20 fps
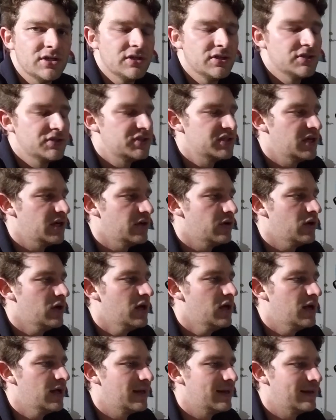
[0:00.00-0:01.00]
So
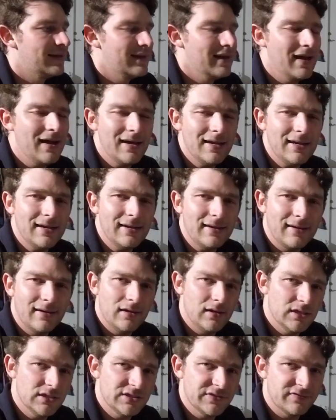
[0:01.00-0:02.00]
not a
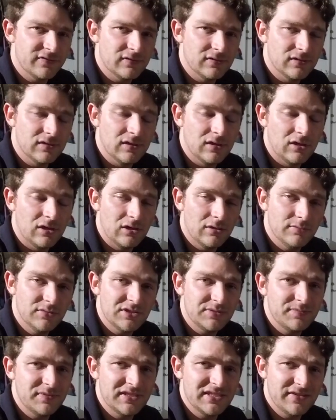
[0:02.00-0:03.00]
cause for alarm
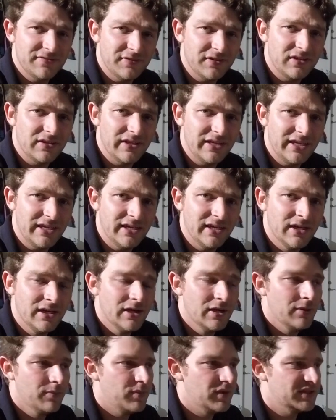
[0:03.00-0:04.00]
specifically,
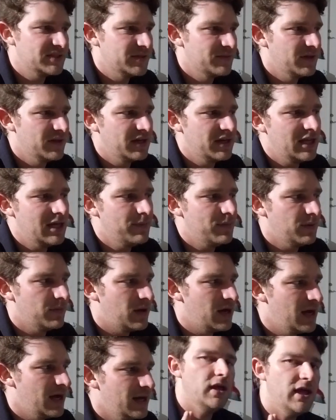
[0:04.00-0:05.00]
but something to keep in
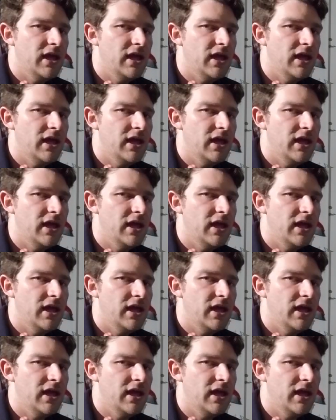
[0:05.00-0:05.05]
mind.